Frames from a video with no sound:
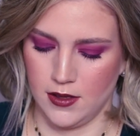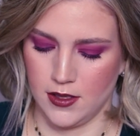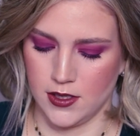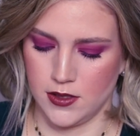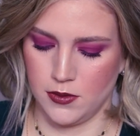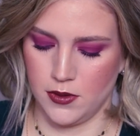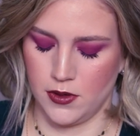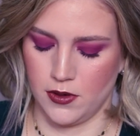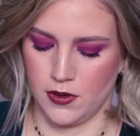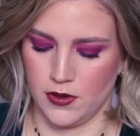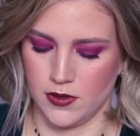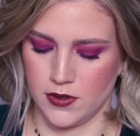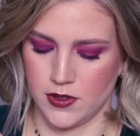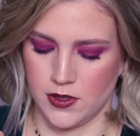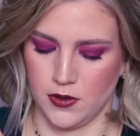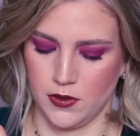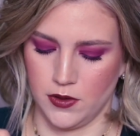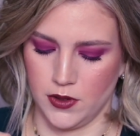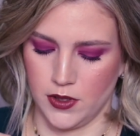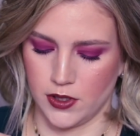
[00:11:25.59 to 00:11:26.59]
This would
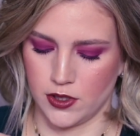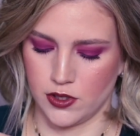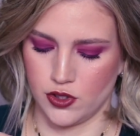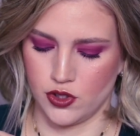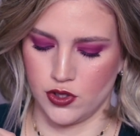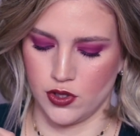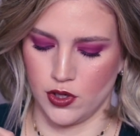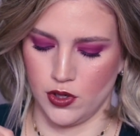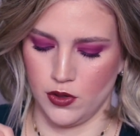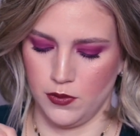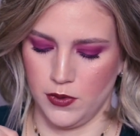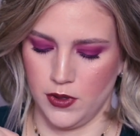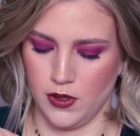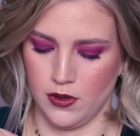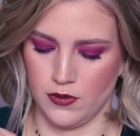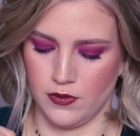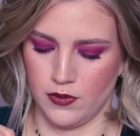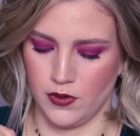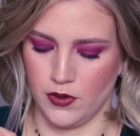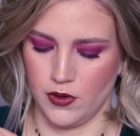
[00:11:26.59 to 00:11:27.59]
also look so
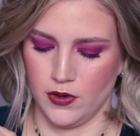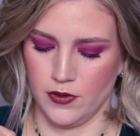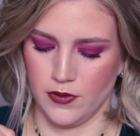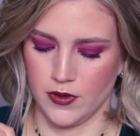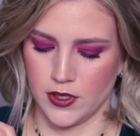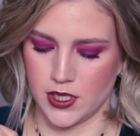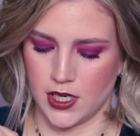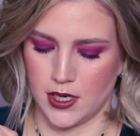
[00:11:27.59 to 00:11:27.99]
beautiful over